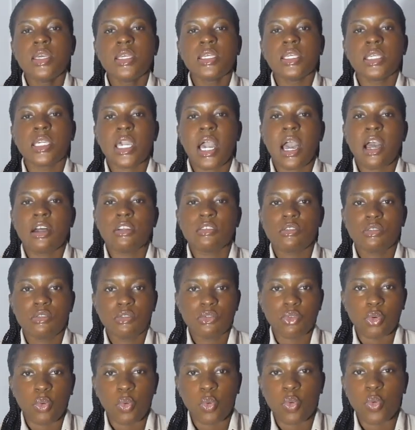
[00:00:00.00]
Yeah, so
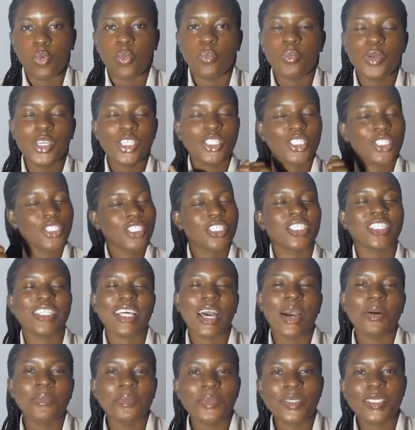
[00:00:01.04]
make sure to
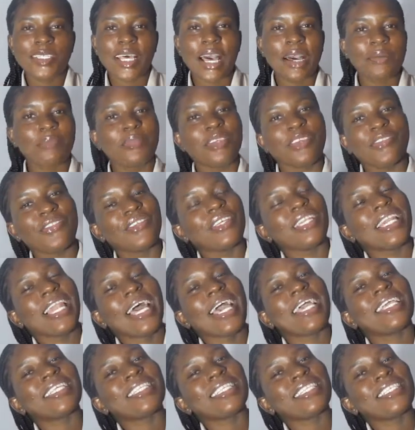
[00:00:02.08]
thumbs up if you
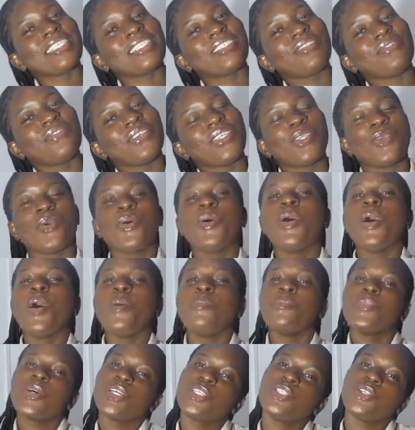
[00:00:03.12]
like this video.
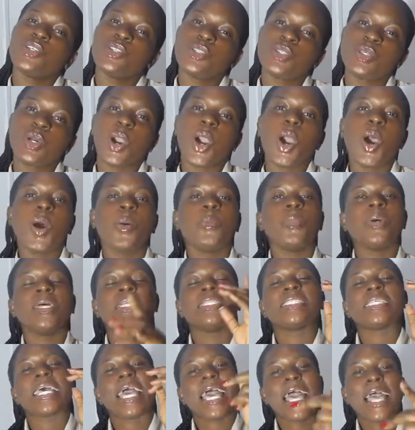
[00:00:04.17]
Make sure to comment
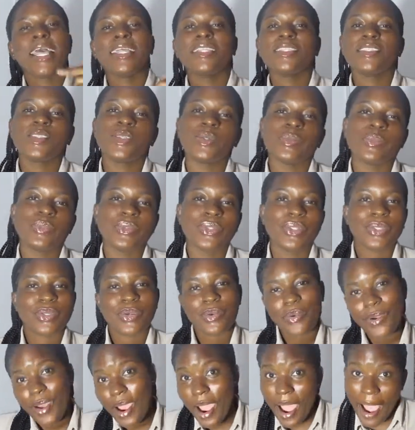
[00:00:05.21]
and
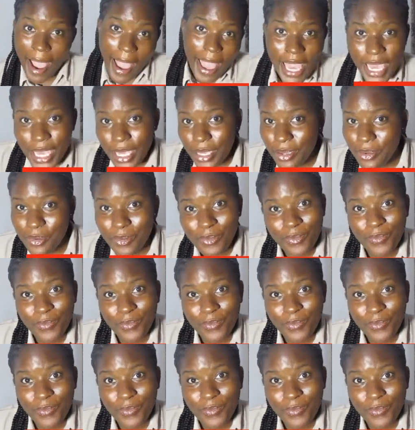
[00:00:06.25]
subscribe.